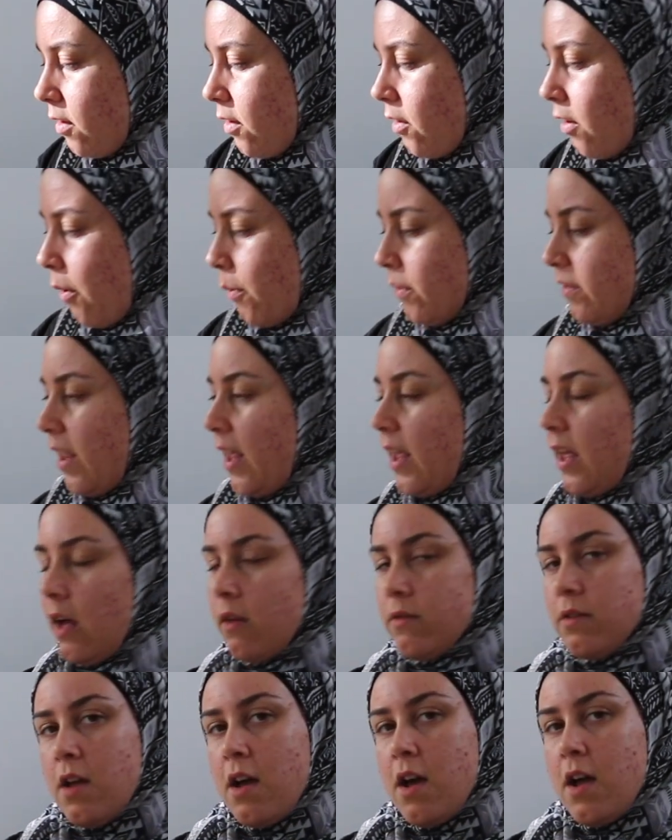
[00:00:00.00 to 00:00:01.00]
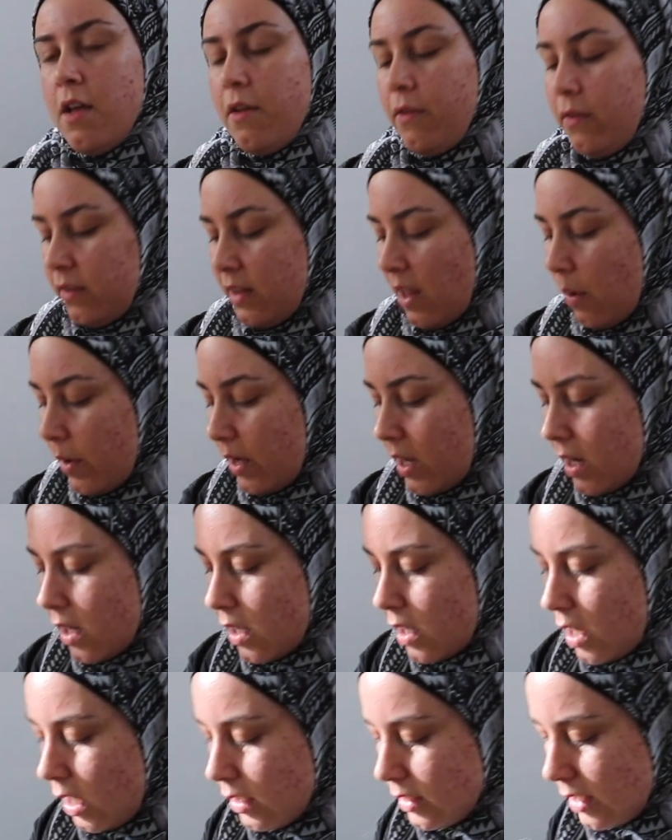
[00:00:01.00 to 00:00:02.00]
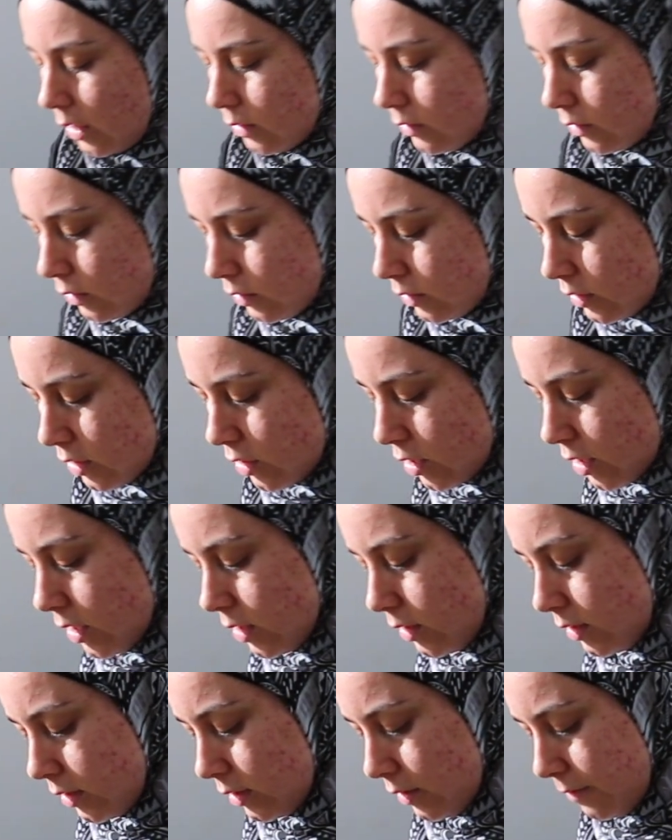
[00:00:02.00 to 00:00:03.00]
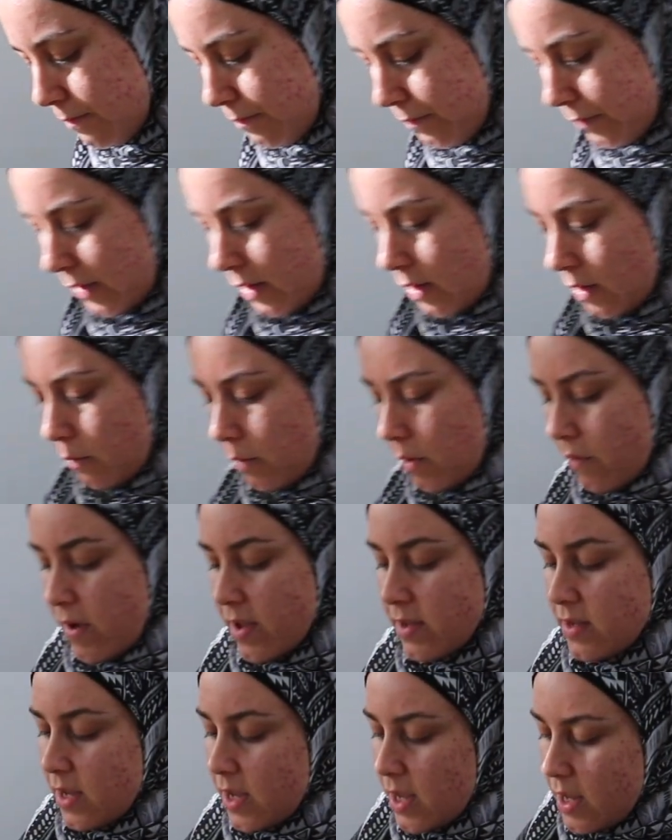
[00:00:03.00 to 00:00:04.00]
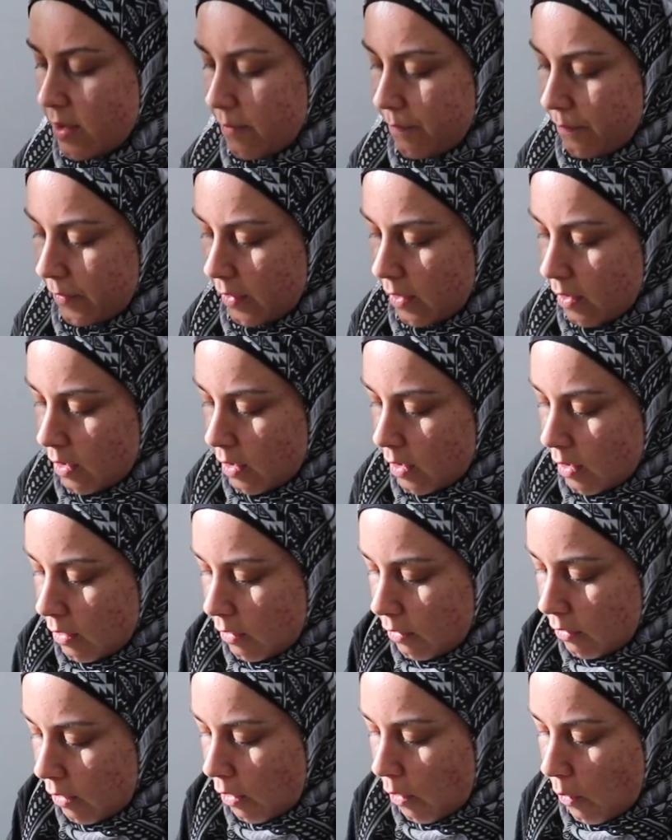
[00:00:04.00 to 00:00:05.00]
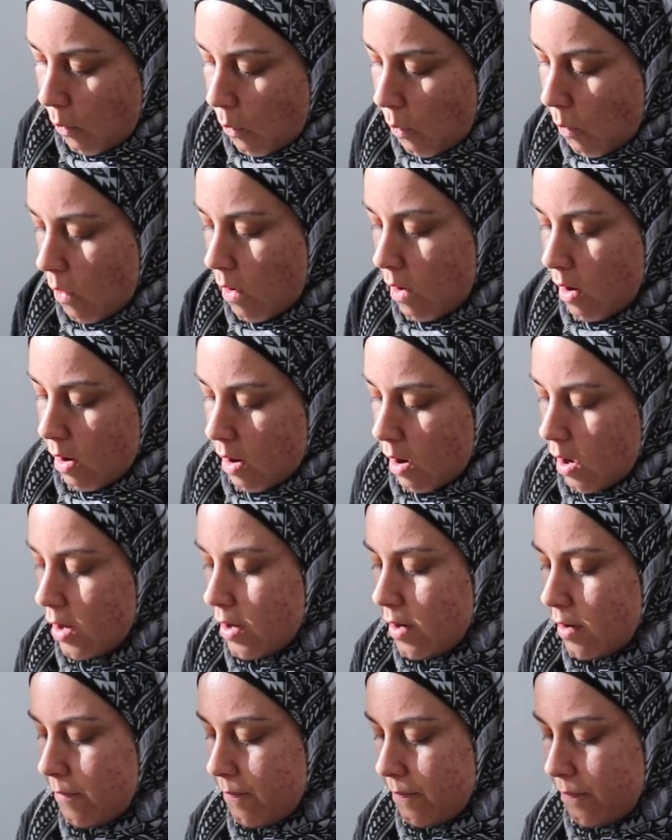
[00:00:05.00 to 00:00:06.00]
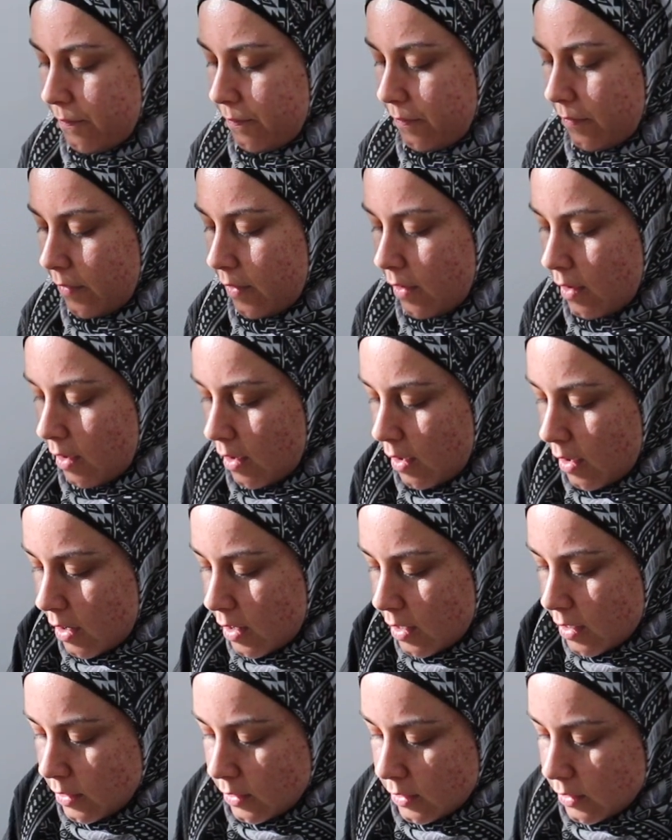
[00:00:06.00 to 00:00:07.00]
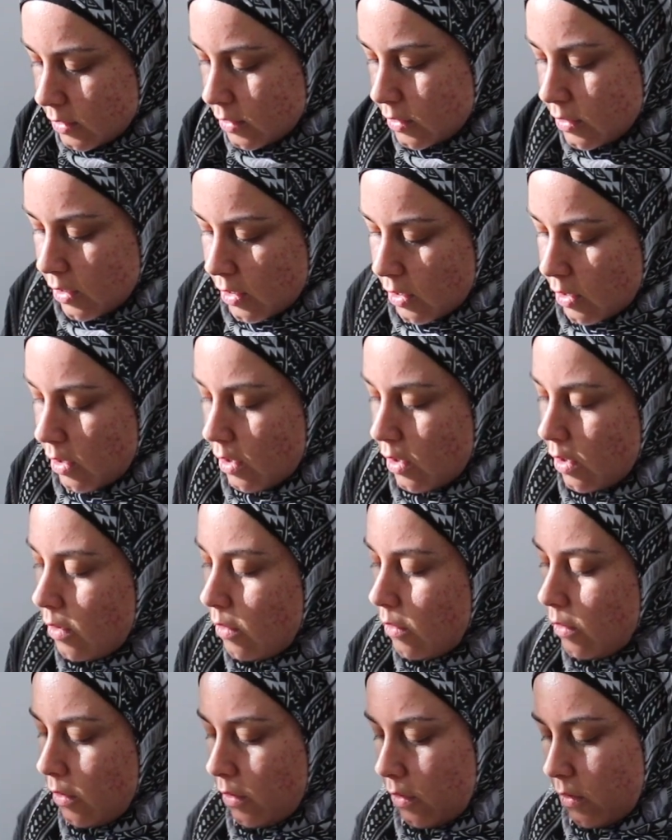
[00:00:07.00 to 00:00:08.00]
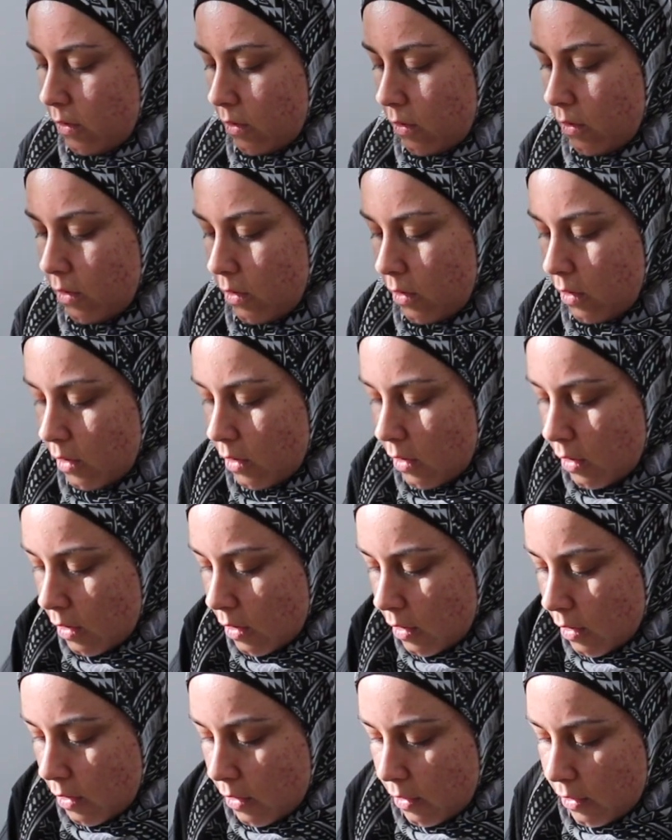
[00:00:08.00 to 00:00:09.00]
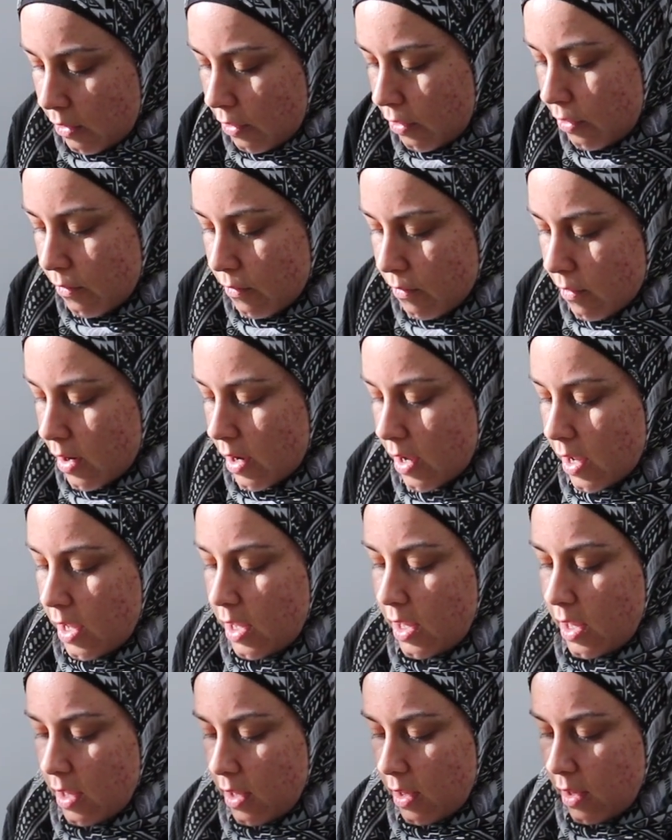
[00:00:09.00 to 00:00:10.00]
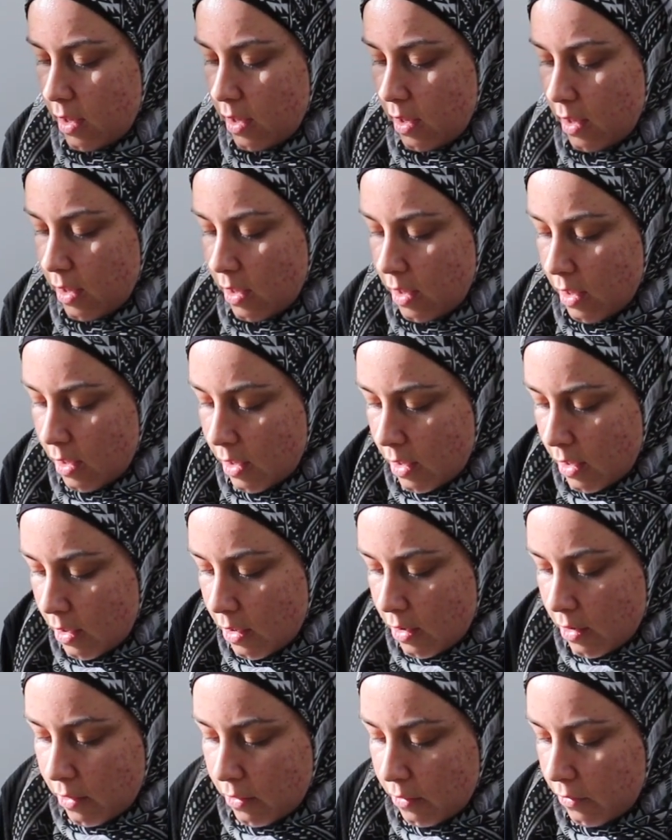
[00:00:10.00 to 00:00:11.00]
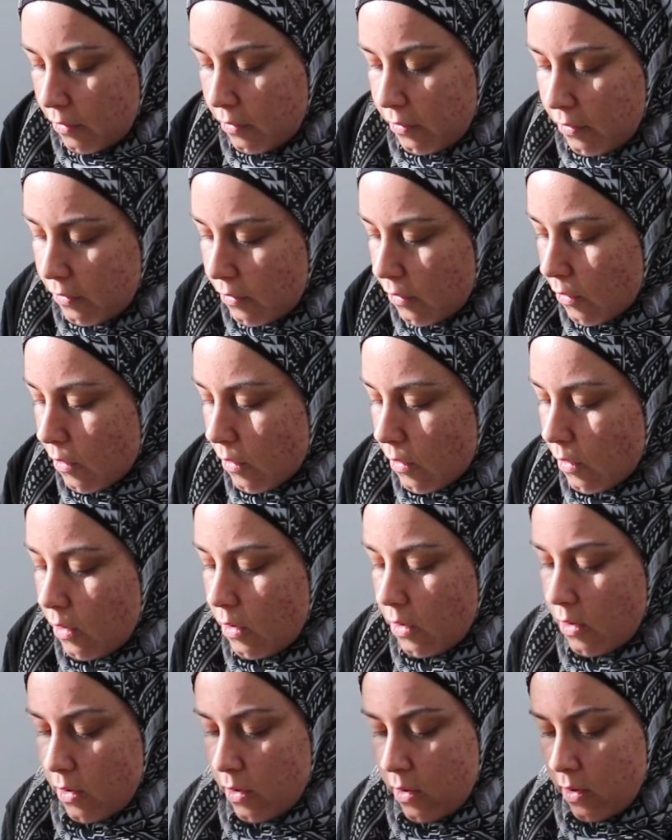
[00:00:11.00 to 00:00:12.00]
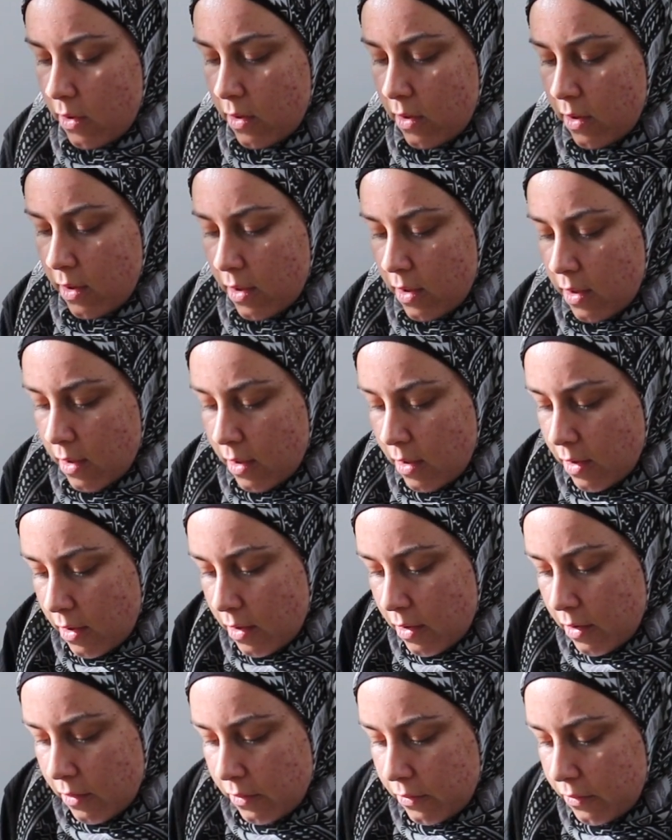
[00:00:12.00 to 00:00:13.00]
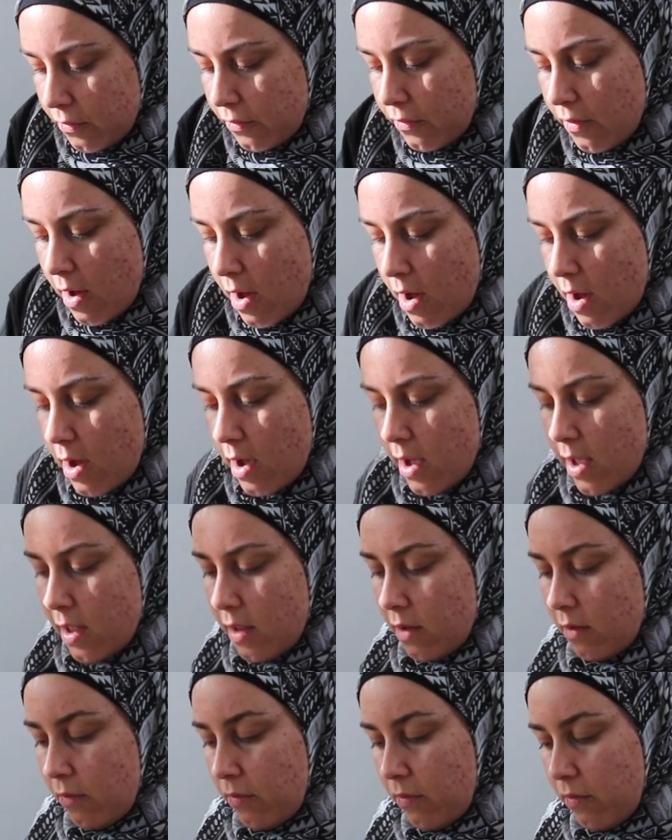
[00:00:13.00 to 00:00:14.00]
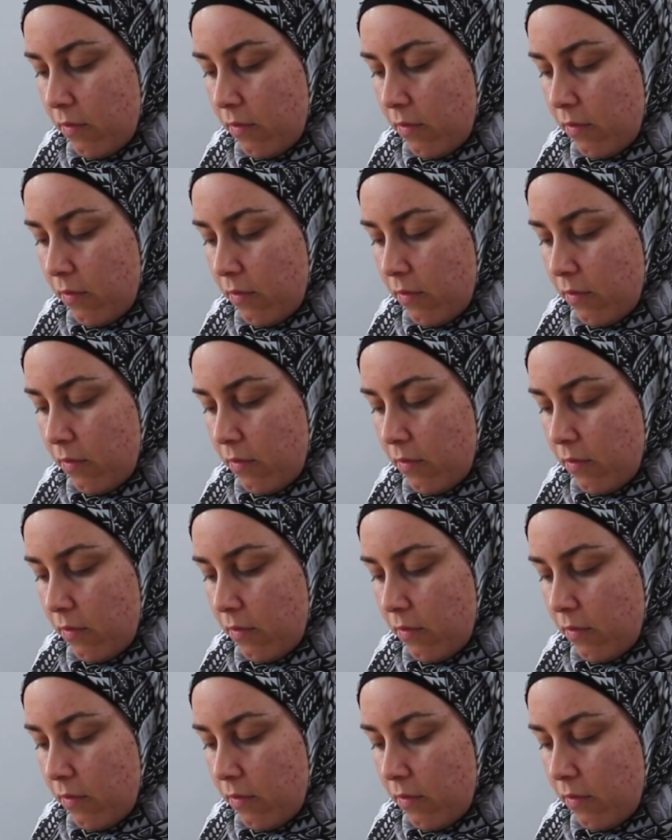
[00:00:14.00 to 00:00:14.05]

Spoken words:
Right, we take our knives. Now we're going to cut our sausages. Are we ready? So 1, 2, 3, 4, 5.